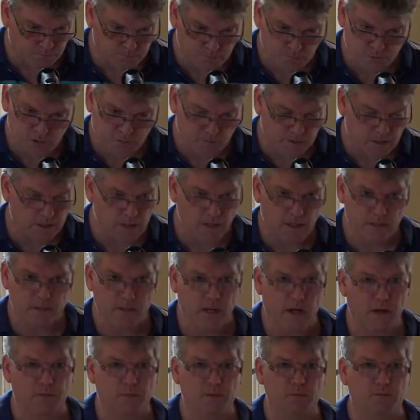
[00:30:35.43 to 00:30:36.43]
spend that
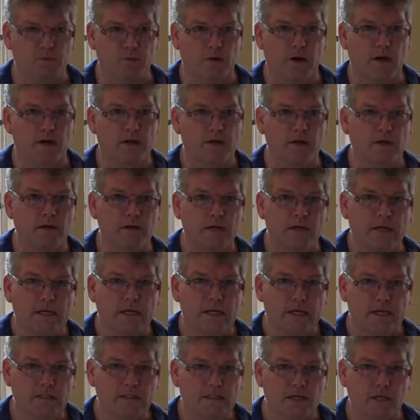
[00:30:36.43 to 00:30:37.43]
time in prayer.
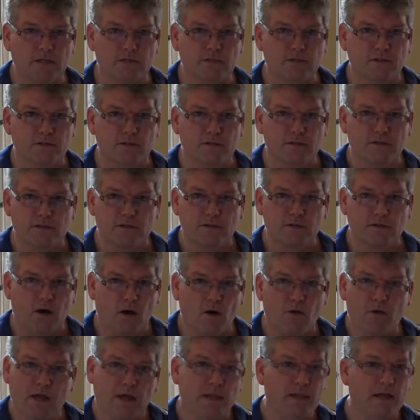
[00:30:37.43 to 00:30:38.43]
He says,
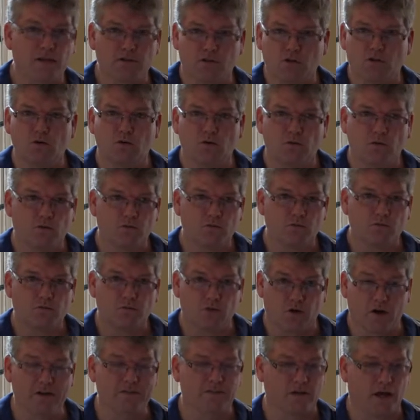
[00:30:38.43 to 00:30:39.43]
okay, that's cool
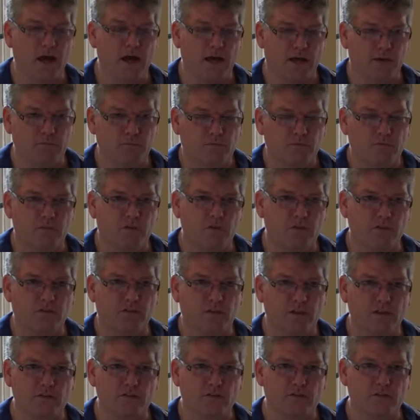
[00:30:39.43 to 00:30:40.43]
for a time, for a
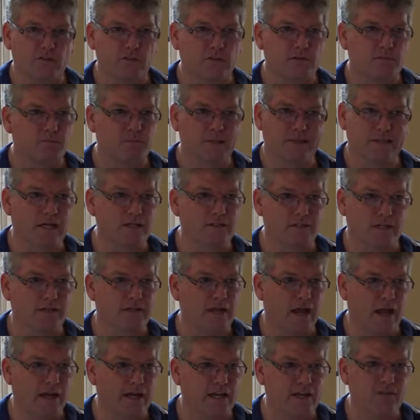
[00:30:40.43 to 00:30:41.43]
season, but that's a
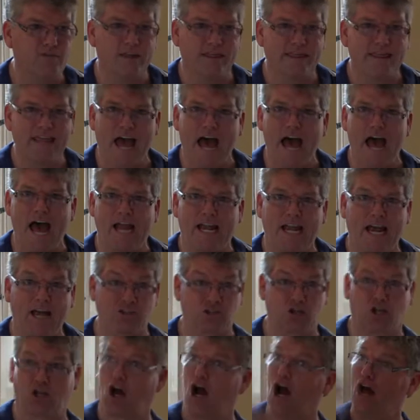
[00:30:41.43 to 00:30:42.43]
even that,
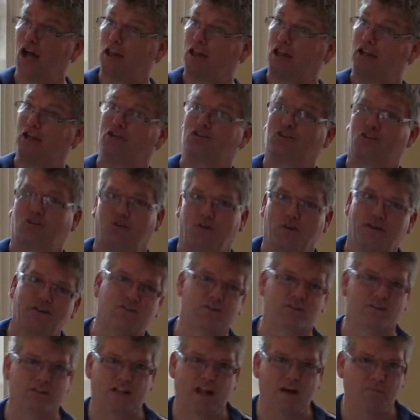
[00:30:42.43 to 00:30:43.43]
as godly as the
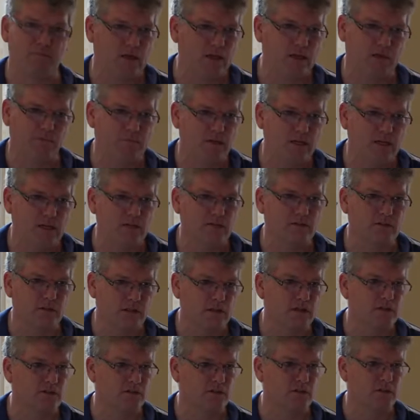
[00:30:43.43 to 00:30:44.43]
reasons that may be, he
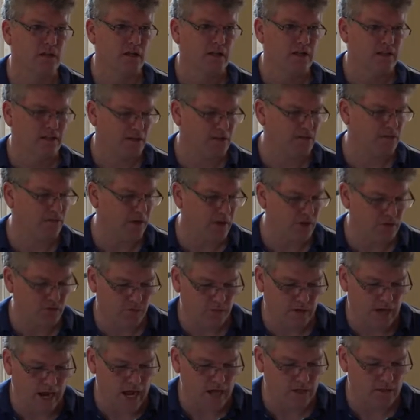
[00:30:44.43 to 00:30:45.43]
said, let's let's face
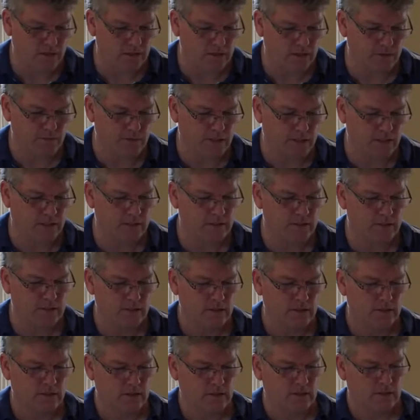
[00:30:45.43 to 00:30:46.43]
reality, man.
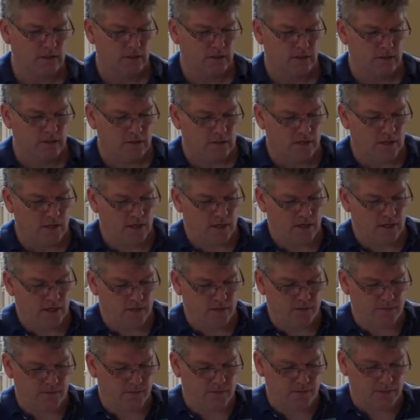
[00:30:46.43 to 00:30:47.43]

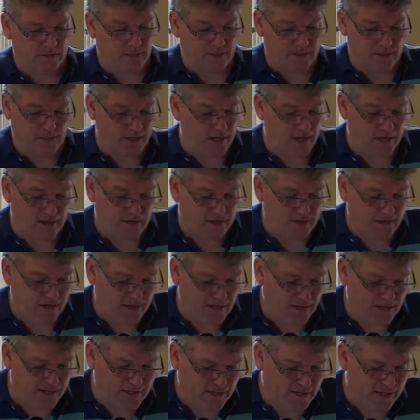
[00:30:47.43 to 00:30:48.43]
Uh, that's not a good
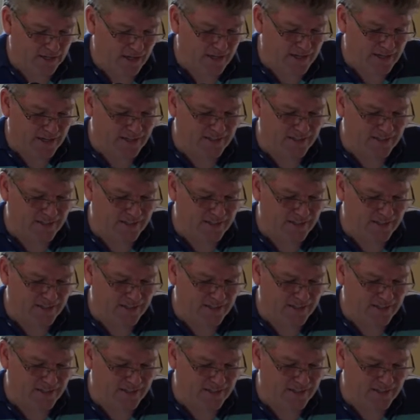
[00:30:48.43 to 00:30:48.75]
idea.